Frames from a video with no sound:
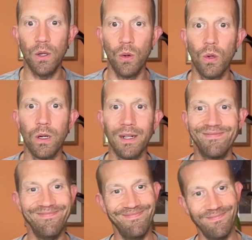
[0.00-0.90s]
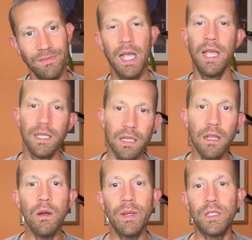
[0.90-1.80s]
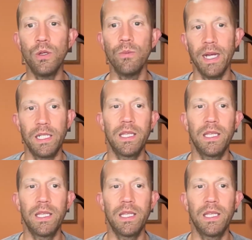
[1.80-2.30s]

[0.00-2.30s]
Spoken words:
or it's a little bit too much.